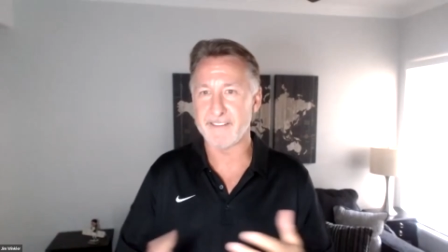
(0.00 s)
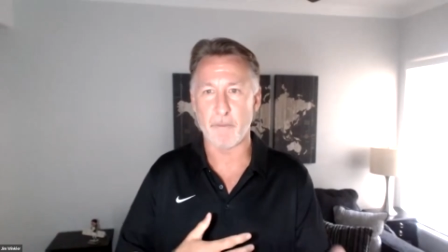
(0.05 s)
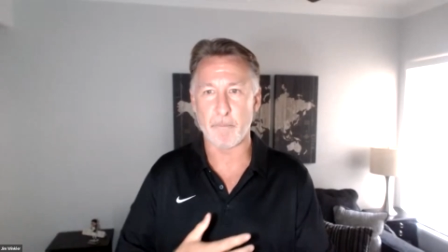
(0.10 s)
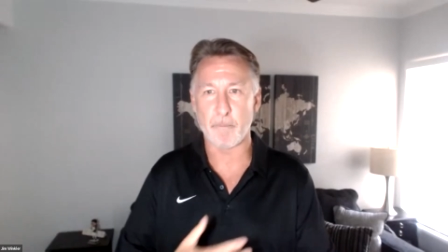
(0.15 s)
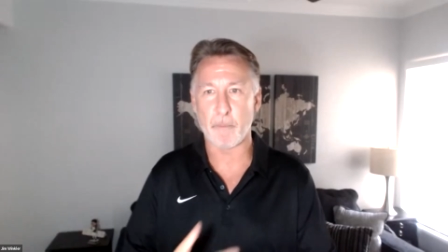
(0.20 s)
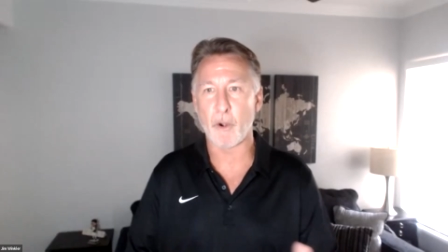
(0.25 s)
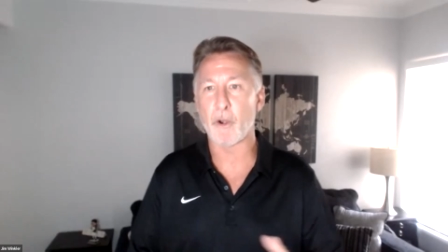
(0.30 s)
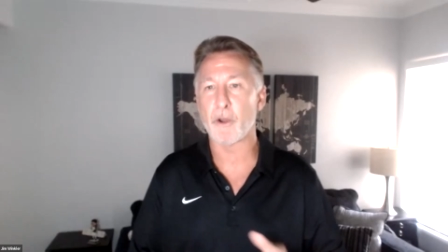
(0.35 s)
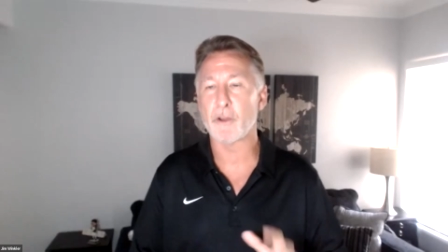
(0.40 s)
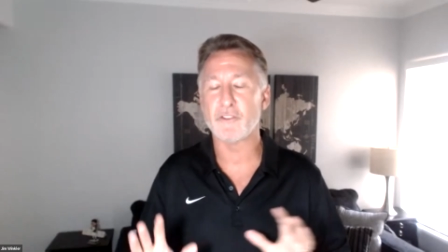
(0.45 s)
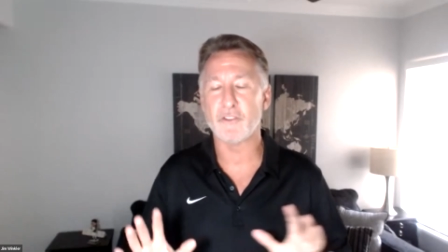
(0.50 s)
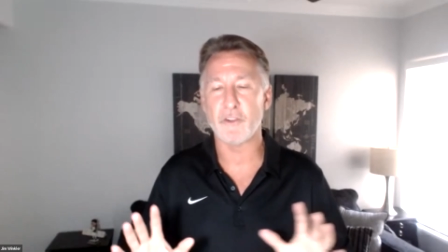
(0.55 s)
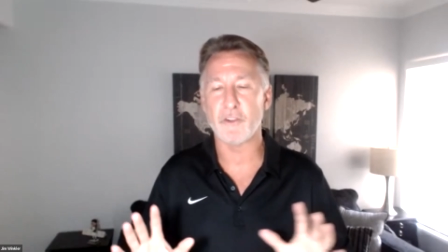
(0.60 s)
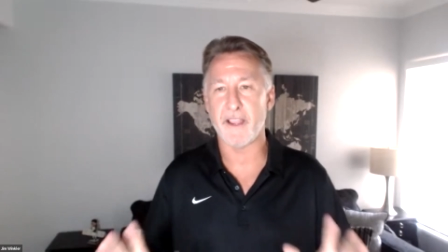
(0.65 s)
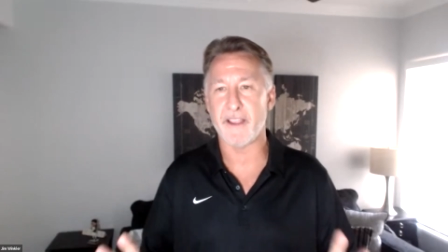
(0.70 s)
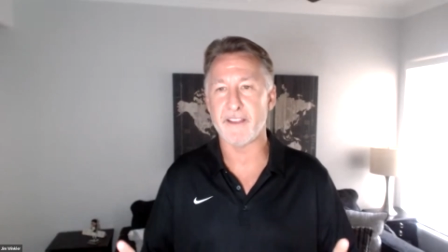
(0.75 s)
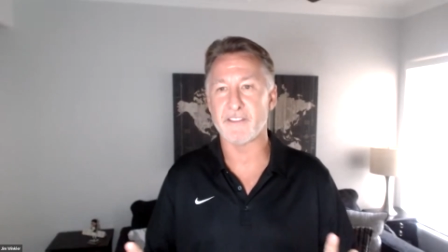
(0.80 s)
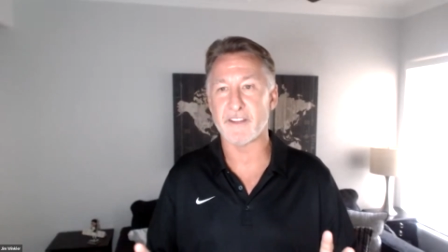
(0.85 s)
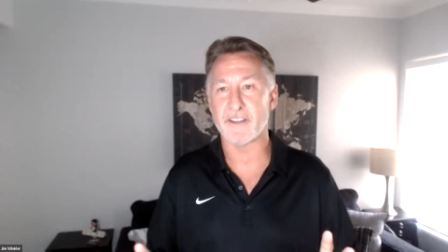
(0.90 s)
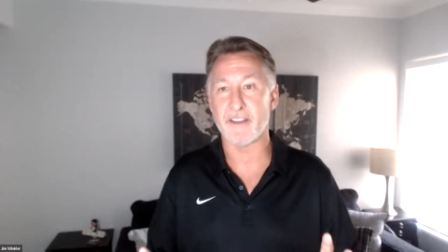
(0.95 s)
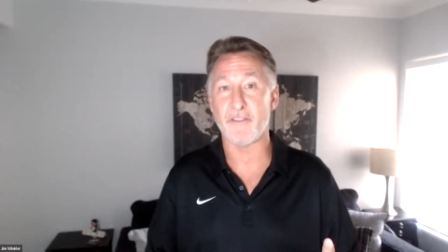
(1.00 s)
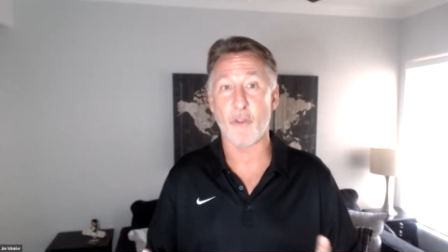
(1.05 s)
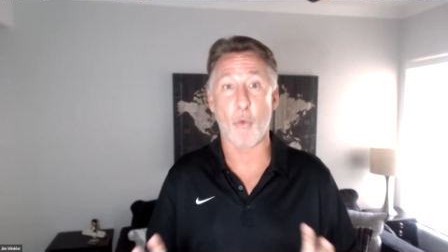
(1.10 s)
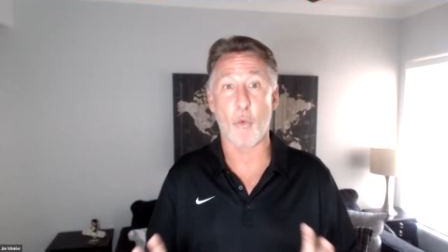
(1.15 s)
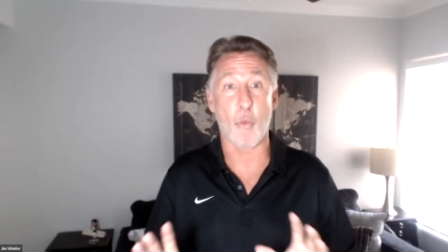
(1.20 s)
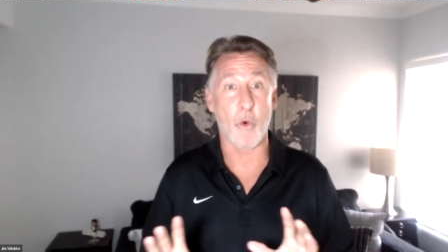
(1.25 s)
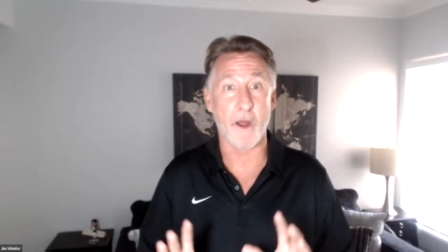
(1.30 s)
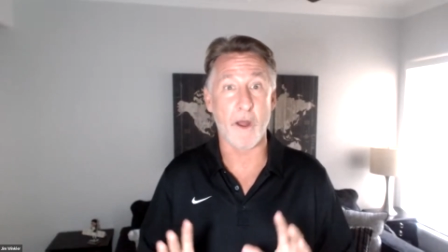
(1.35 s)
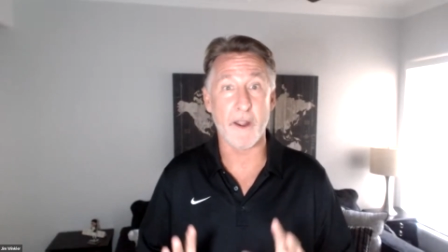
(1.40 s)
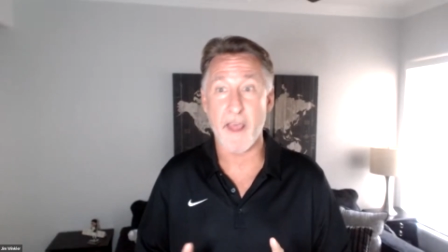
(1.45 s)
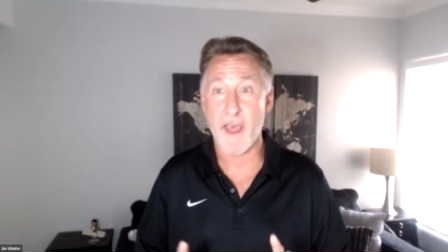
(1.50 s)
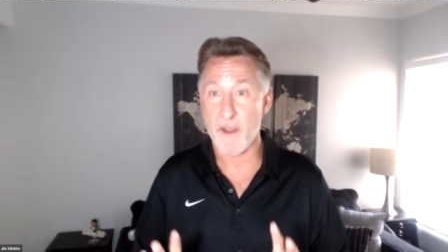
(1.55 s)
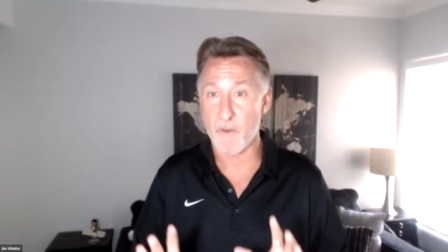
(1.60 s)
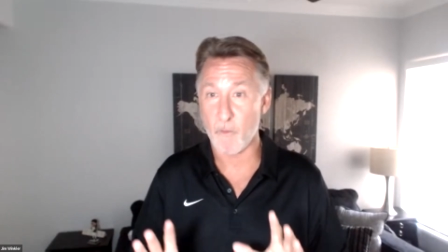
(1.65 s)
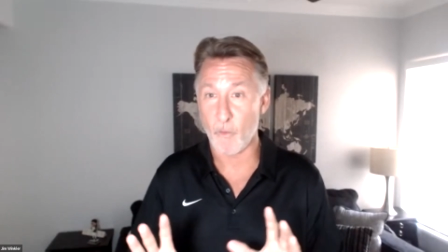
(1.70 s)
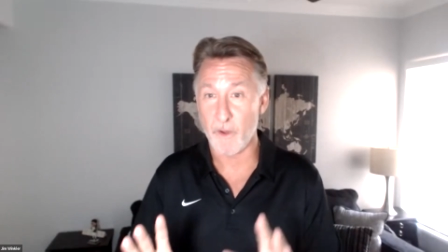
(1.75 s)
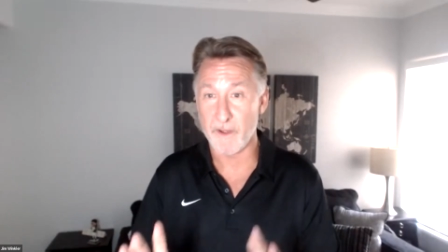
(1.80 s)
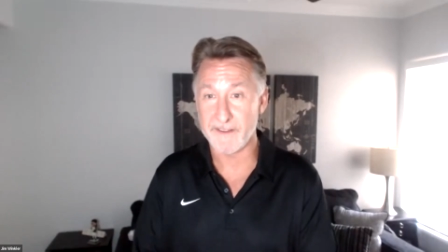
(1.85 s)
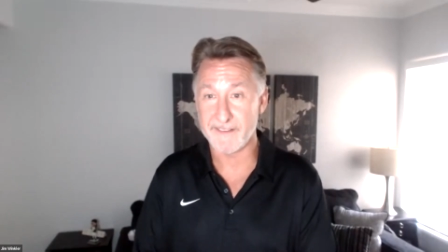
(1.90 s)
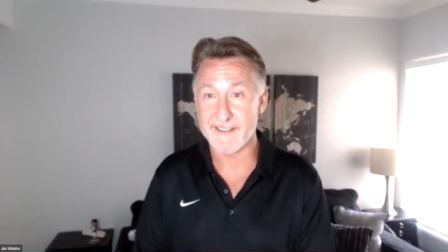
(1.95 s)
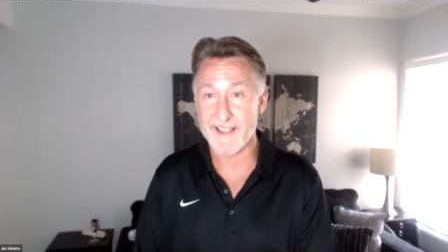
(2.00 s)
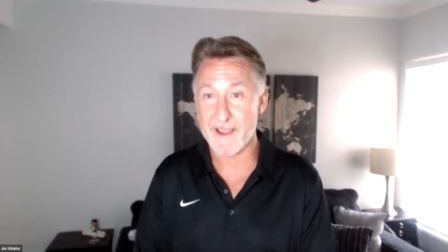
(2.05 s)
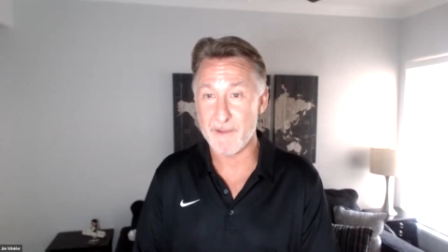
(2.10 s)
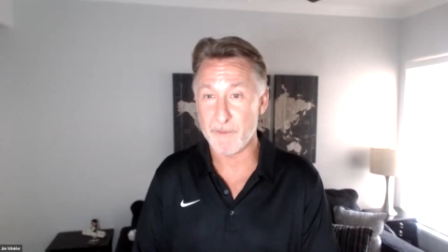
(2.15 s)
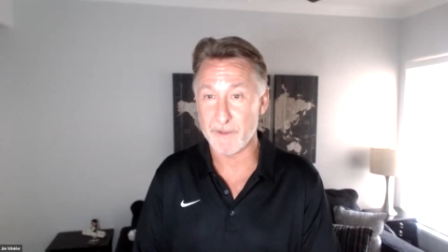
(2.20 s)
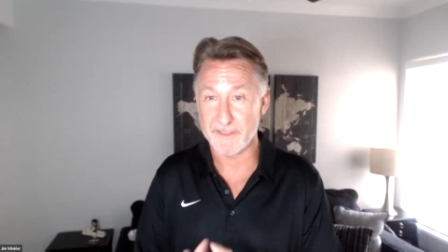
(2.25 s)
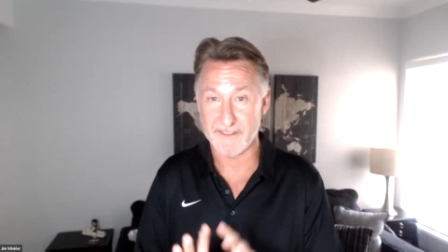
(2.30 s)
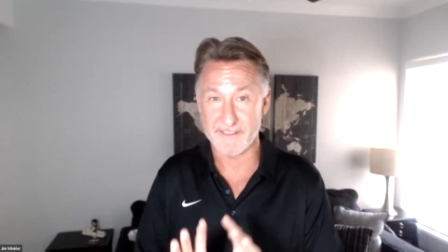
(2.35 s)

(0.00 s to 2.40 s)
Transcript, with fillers: the perks you guys are giving, the one-on-one time with